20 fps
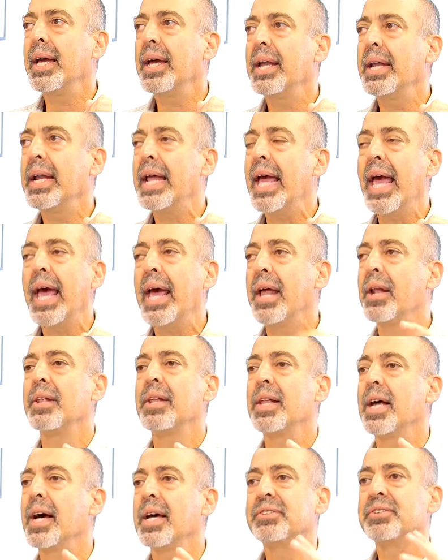and
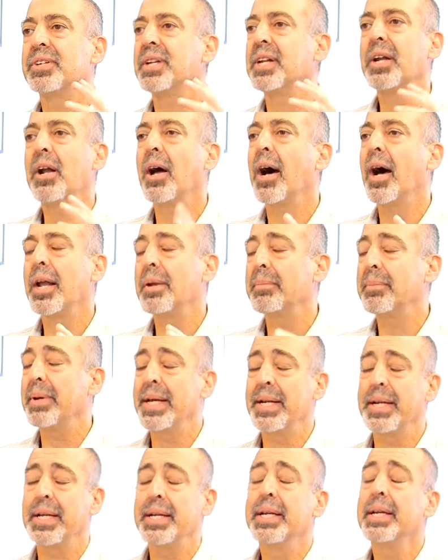analyze it and
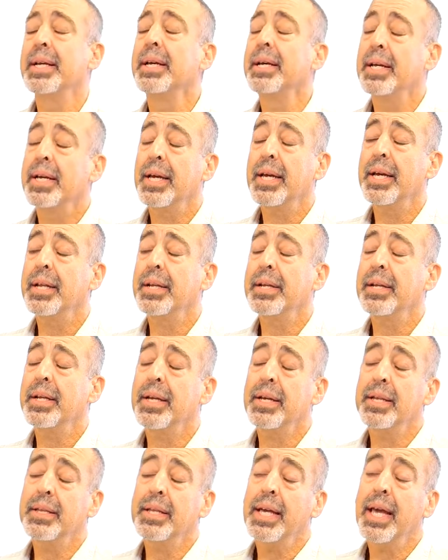automate it?
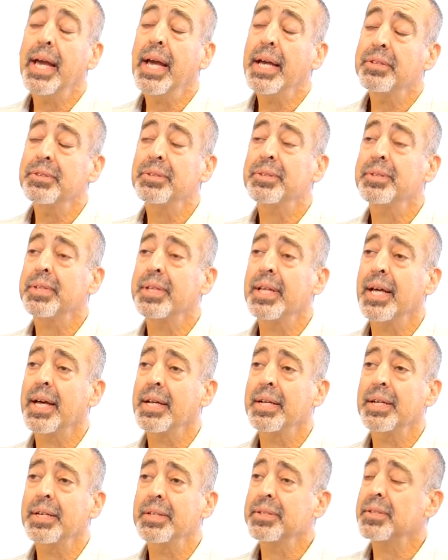And the answer to
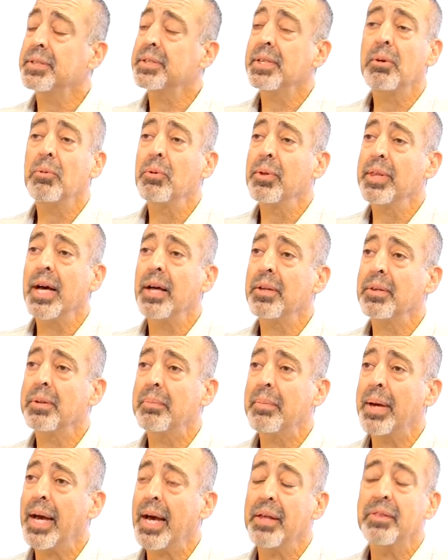that is that without the
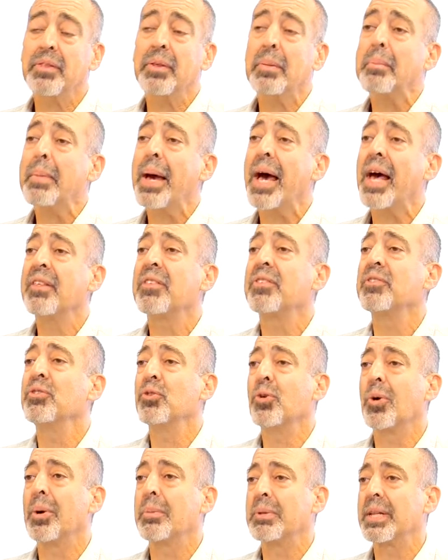math
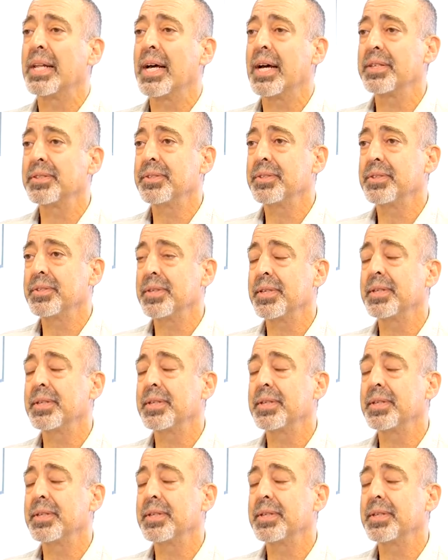normalizes